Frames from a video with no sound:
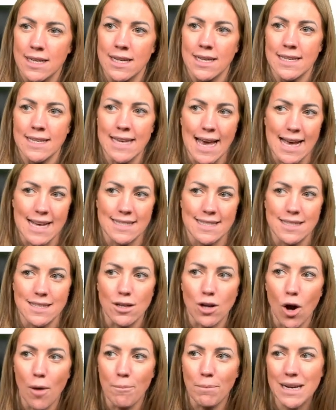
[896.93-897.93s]
Yes,
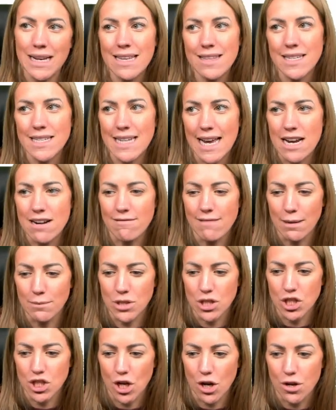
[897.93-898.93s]
complete the diagram
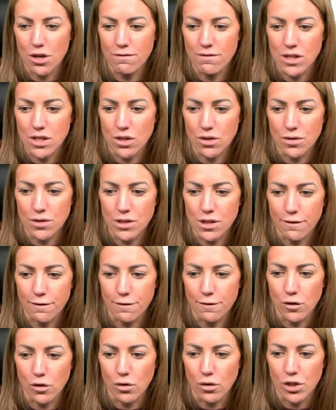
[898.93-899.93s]
to show the results
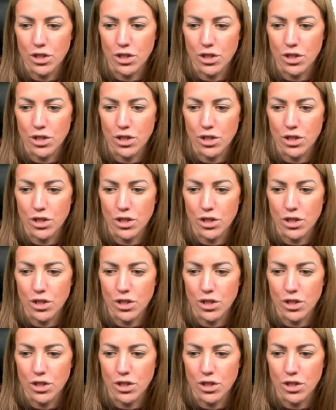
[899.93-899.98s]
for